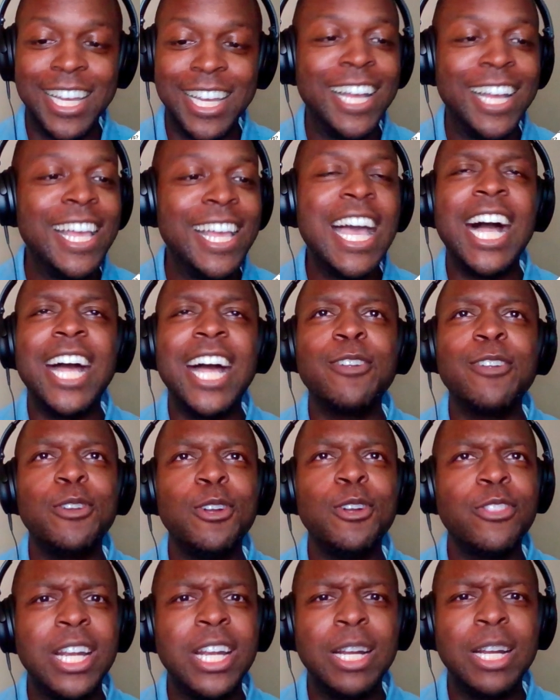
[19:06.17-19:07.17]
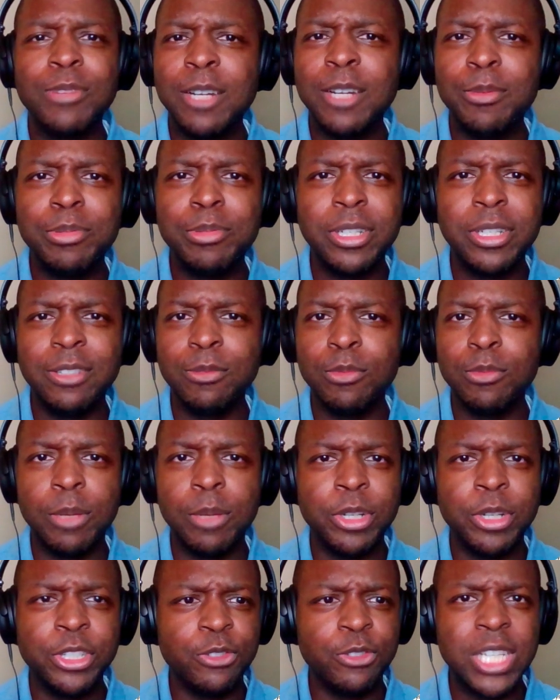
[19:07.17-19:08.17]
I don't know that I'm going to put a
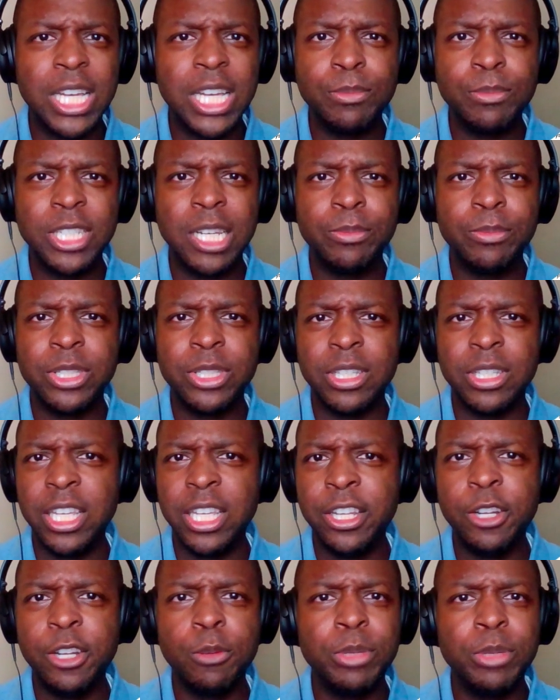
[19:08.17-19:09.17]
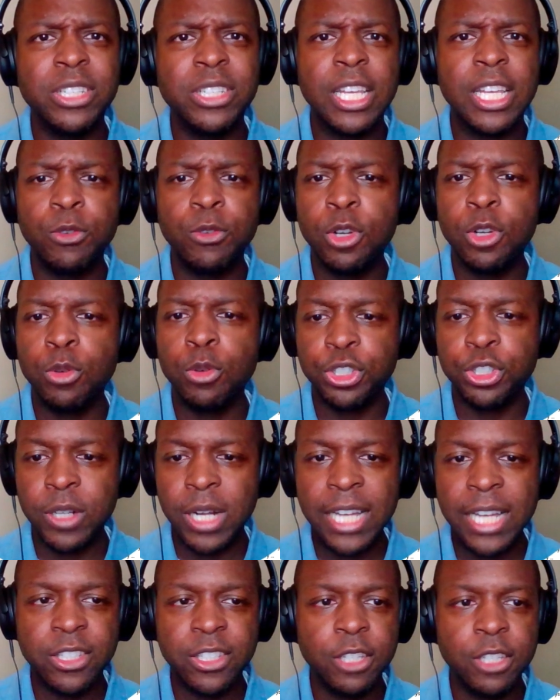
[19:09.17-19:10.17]
bunch of timestamps in here because I don't know what you're
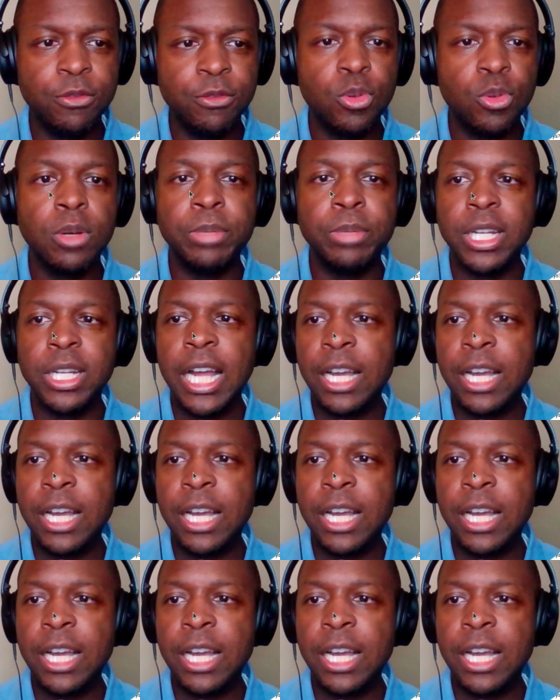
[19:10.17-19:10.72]
asking for, but